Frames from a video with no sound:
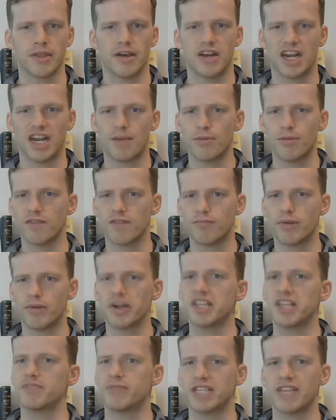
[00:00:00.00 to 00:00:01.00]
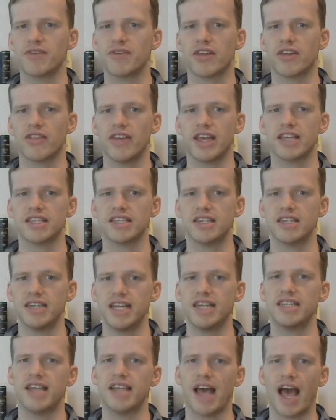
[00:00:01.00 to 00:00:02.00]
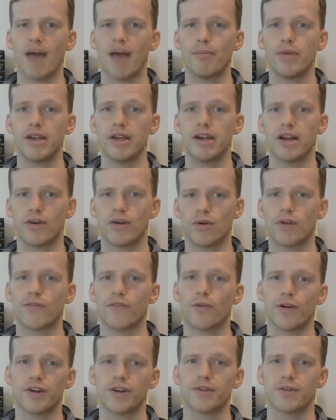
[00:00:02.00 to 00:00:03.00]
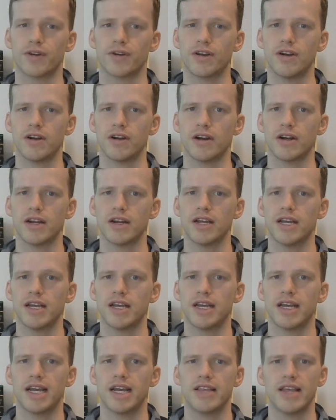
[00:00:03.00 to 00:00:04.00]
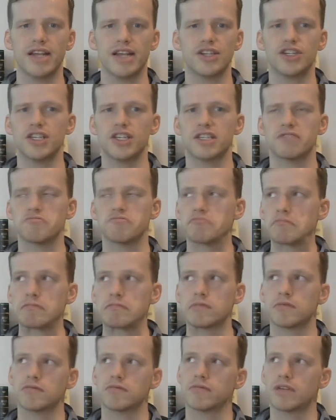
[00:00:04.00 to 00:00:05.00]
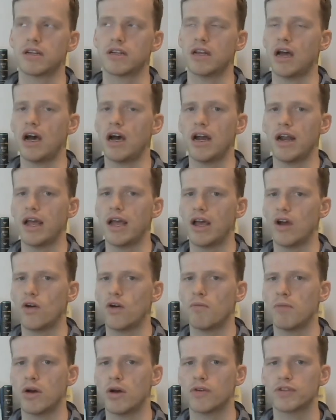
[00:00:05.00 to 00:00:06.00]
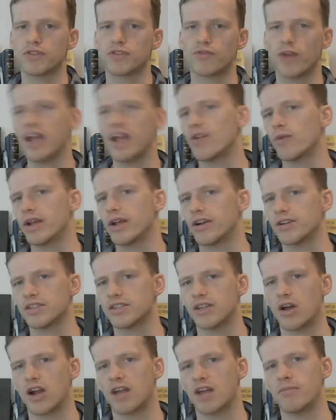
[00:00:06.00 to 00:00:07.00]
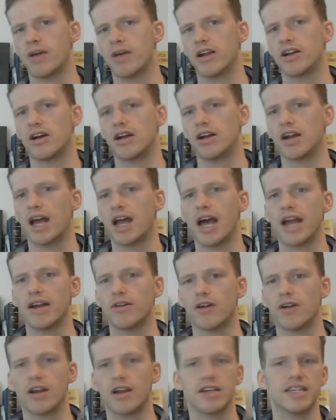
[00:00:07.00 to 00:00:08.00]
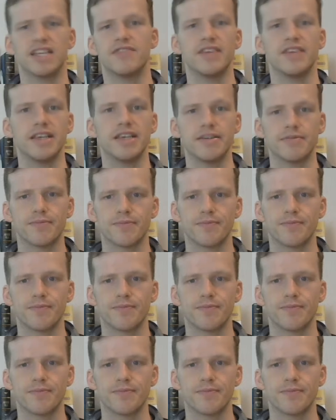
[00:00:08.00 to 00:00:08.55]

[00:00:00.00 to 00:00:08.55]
A number of pretty specific things need to happen in order for it to occur, and that's just not how most right-wingers talk about it online or on TV.